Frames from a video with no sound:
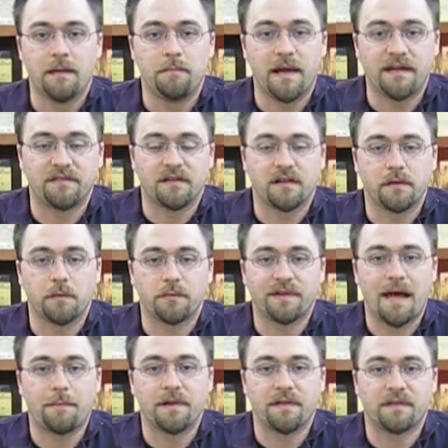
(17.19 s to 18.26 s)
Basically what was
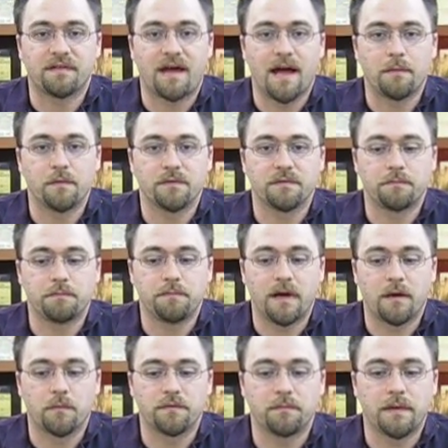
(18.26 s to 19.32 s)
happening at the time was
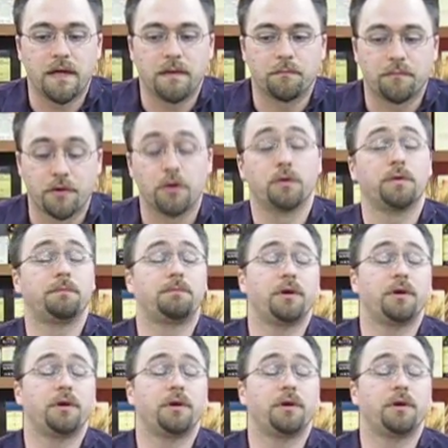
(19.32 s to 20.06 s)
beer was being brewed,